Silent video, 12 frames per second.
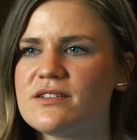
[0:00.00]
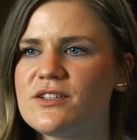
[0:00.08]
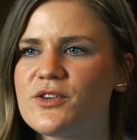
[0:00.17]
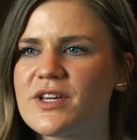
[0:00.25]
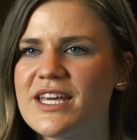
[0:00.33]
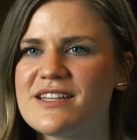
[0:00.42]

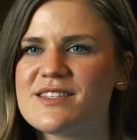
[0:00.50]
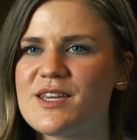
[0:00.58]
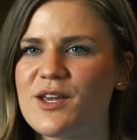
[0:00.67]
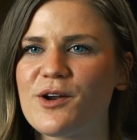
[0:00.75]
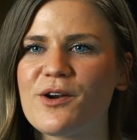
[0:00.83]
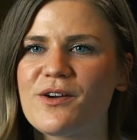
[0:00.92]
Your kids
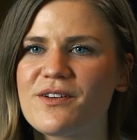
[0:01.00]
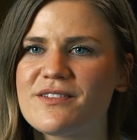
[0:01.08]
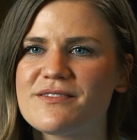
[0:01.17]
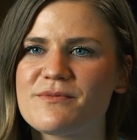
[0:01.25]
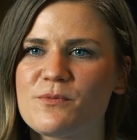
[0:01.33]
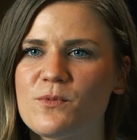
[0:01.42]
hear
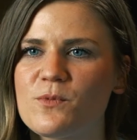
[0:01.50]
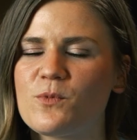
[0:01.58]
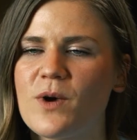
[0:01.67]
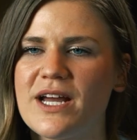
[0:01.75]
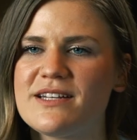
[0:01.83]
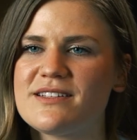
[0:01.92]

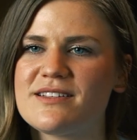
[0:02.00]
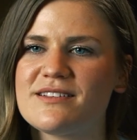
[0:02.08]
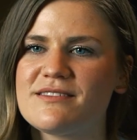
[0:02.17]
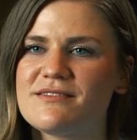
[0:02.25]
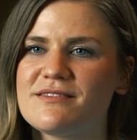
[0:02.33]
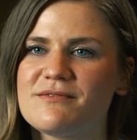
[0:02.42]
what
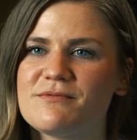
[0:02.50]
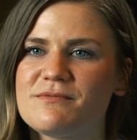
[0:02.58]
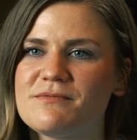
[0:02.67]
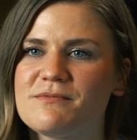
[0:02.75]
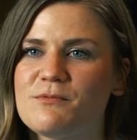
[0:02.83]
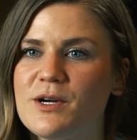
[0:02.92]

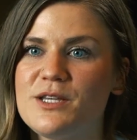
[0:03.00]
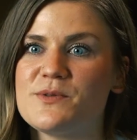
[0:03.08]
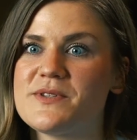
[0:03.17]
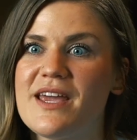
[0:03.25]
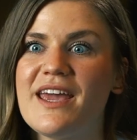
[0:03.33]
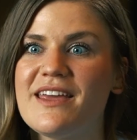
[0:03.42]
what you
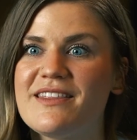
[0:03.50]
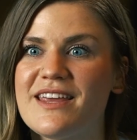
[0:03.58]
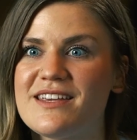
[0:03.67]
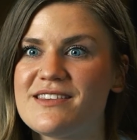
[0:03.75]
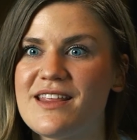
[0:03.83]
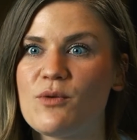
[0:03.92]
say.
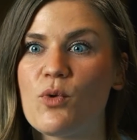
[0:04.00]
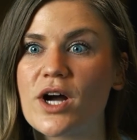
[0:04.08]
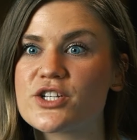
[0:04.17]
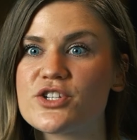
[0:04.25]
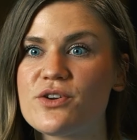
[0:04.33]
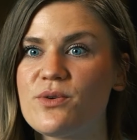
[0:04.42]
They, they
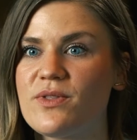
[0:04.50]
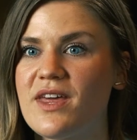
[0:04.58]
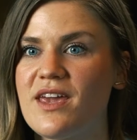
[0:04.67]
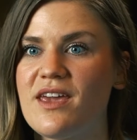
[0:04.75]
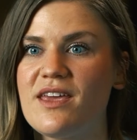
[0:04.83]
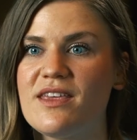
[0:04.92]
watch you.
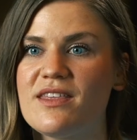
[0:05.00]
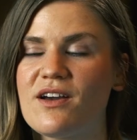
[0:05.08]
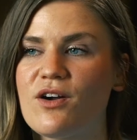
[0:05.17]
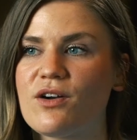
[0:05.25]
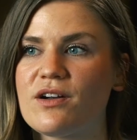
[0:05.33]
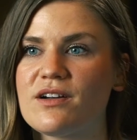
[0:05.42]
They
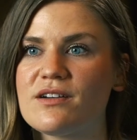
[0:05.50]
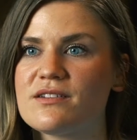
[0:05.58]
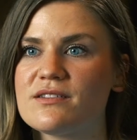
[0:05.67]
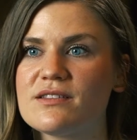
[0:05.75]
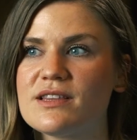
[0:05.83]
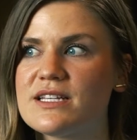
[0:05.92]
are
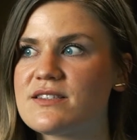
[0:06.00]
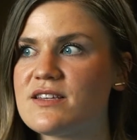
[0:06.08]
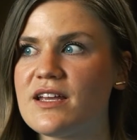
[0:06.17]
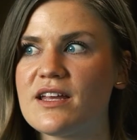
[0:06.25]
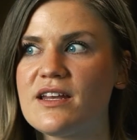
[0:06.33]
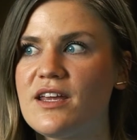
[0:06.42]

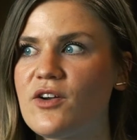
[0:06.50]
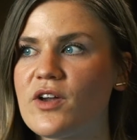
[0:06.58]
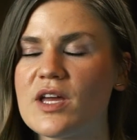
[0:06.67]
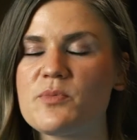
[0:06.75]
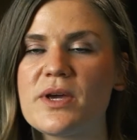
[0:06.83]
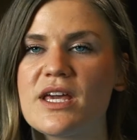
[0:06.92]
listening and
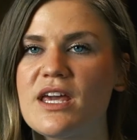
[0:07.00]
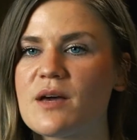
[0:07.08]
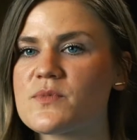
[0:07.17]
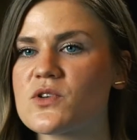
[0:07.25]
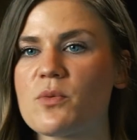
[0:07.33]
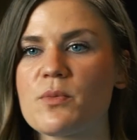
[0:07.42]
hearing and picking up so